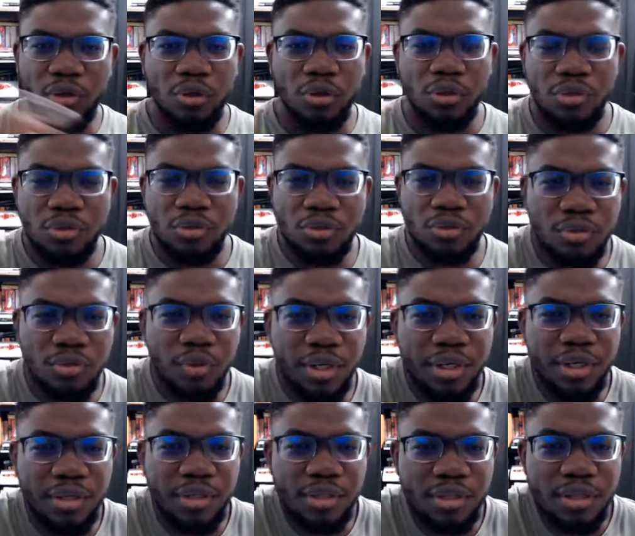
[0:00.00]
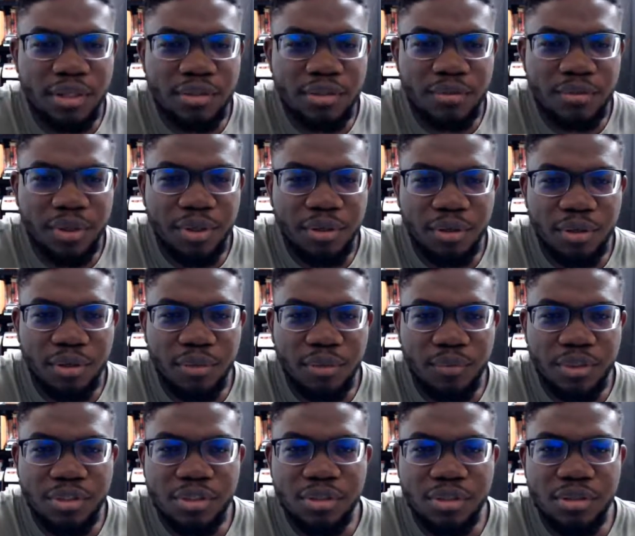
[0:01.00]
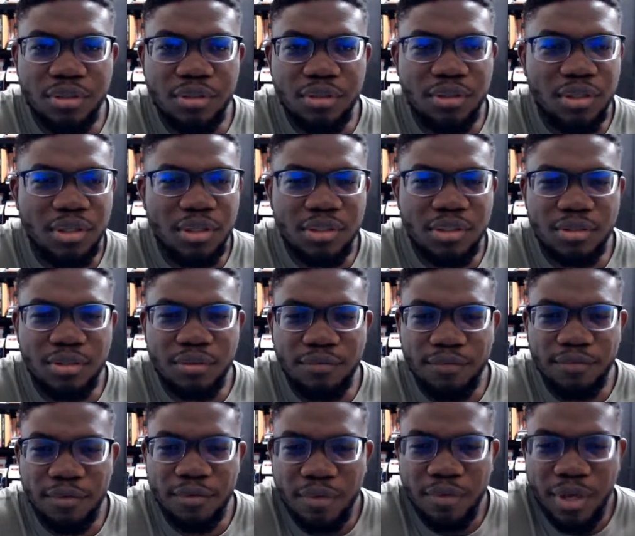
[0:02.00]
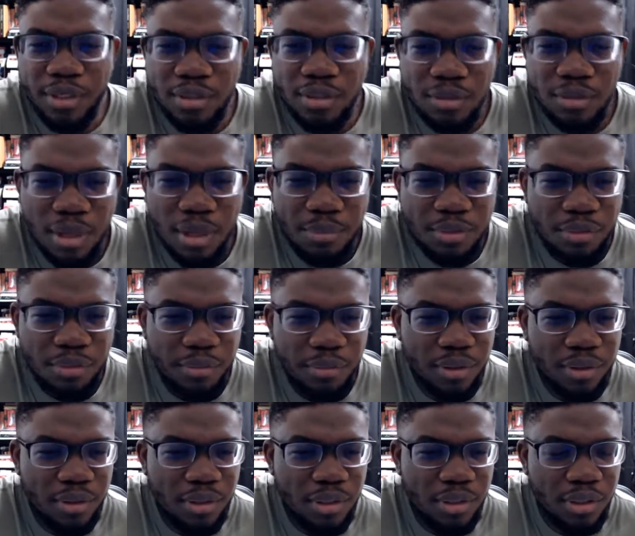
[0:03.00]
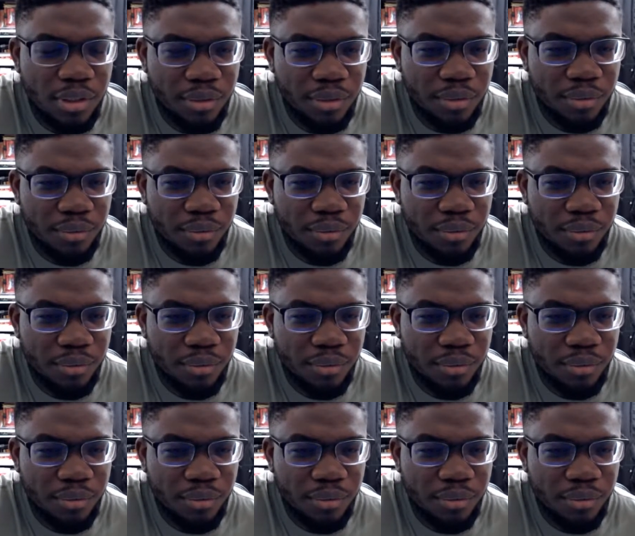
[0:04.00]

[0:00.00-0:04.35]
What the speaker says: to know anything that's going on, which doesn't feel right. So capture method here.